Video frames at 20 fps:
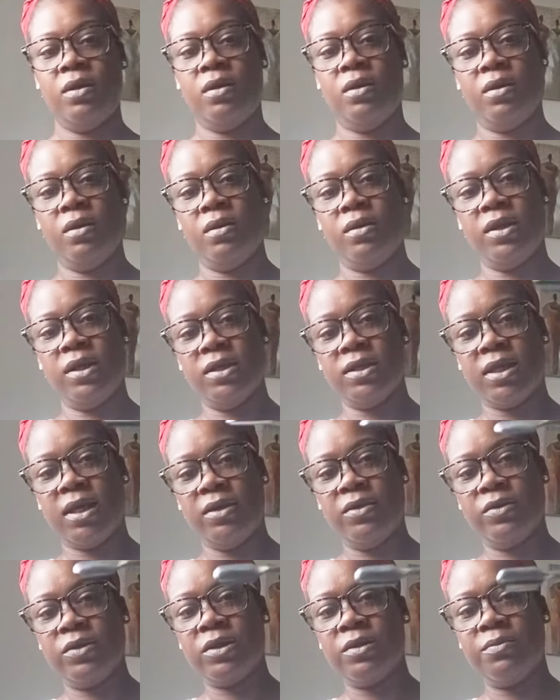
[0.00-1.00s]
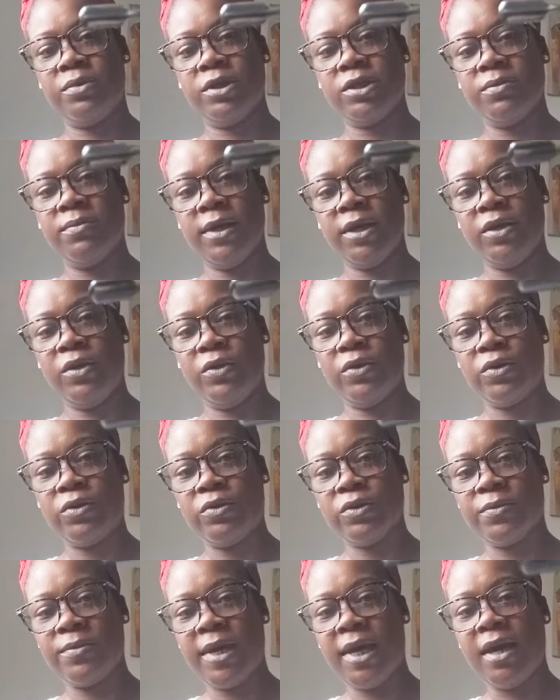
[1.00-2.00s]
This I use to push my
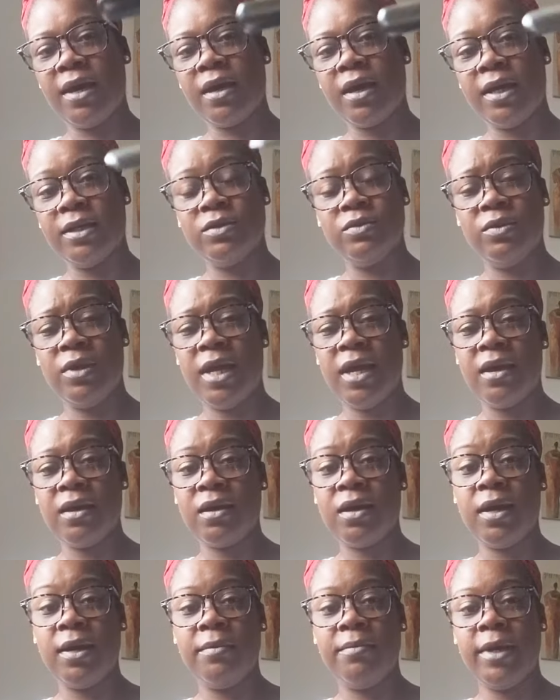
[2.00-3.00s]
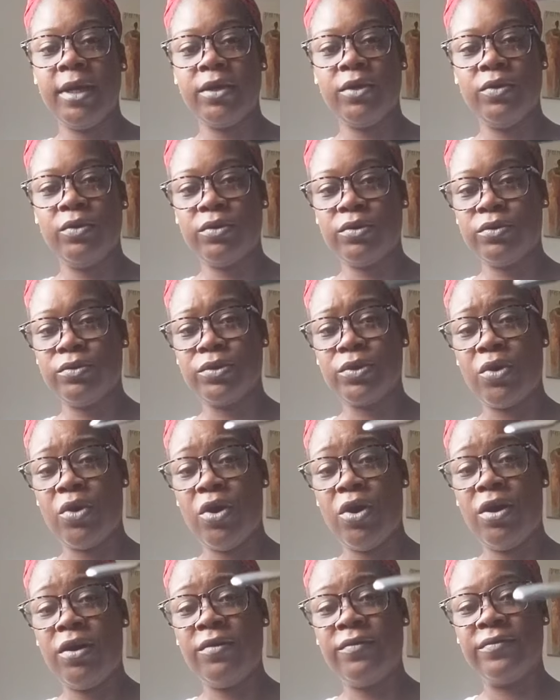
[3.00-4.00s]
cuticles back. I do not cut my cuticles
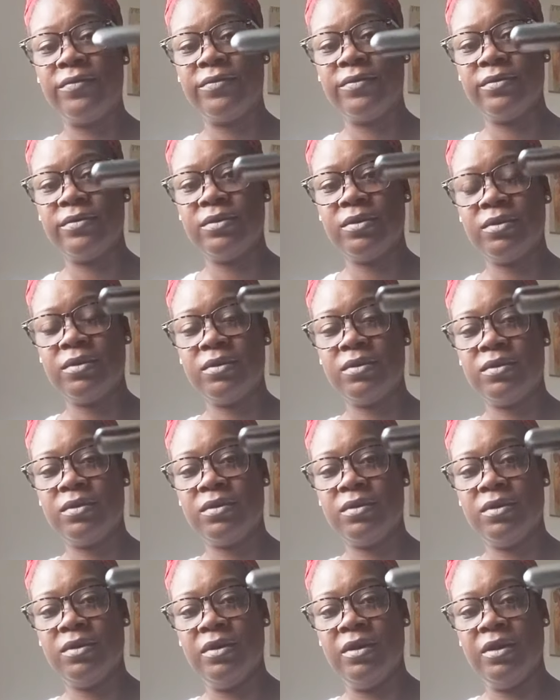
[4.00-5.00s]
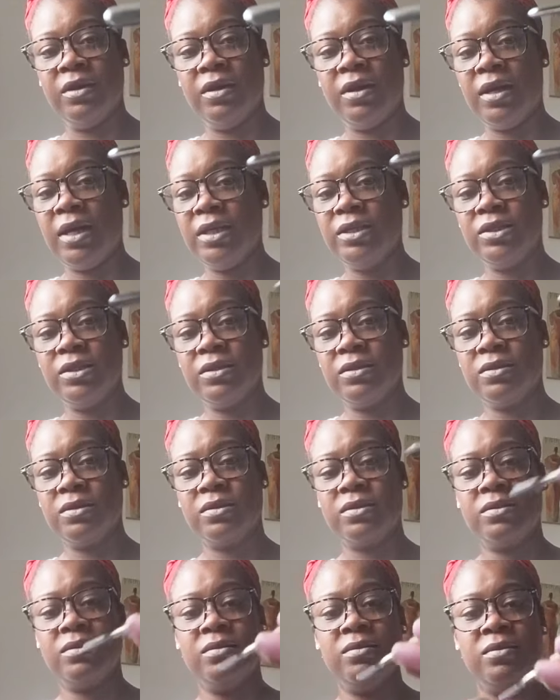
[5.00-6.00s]
off. I
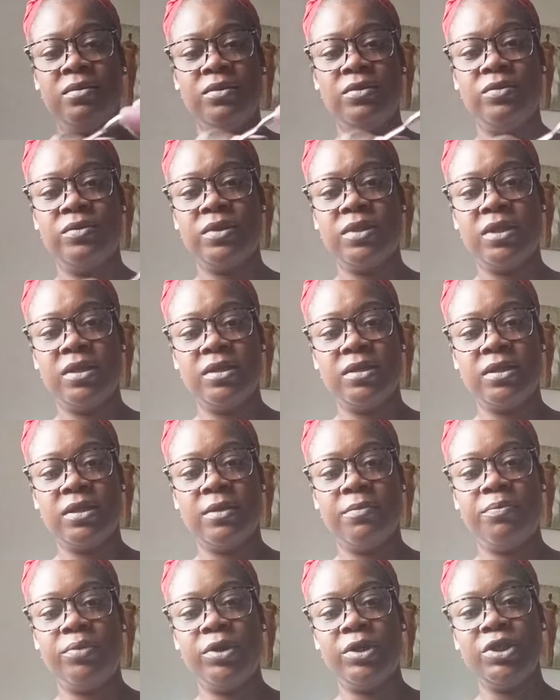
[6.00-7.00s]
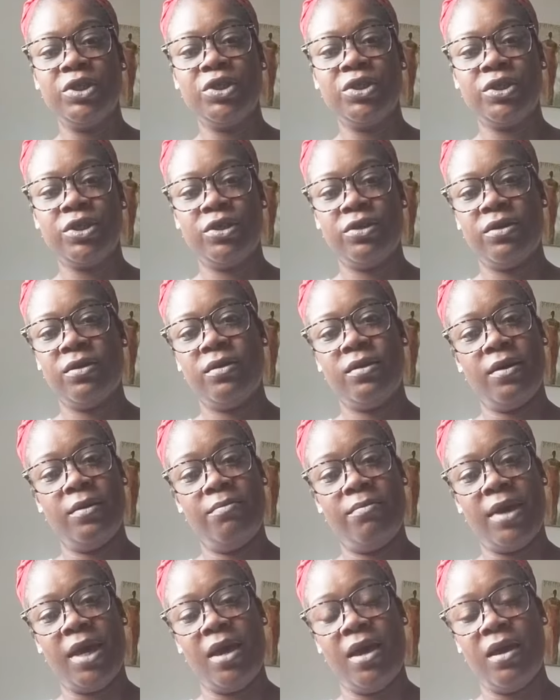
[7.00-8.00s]
just use this to push them
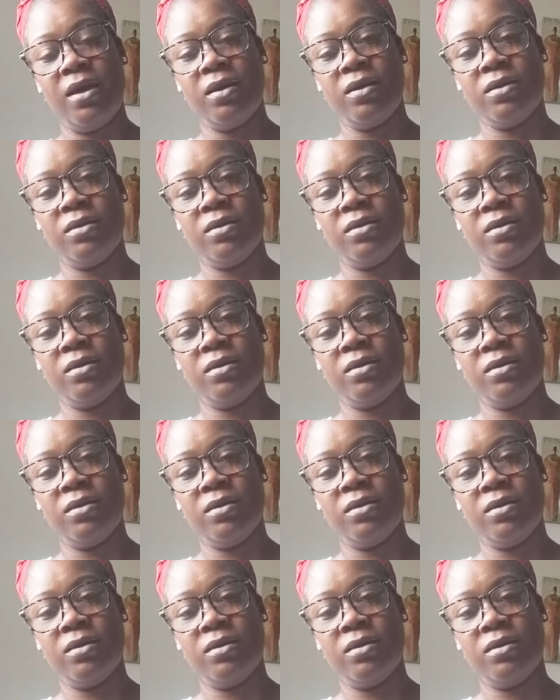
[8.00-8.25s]
back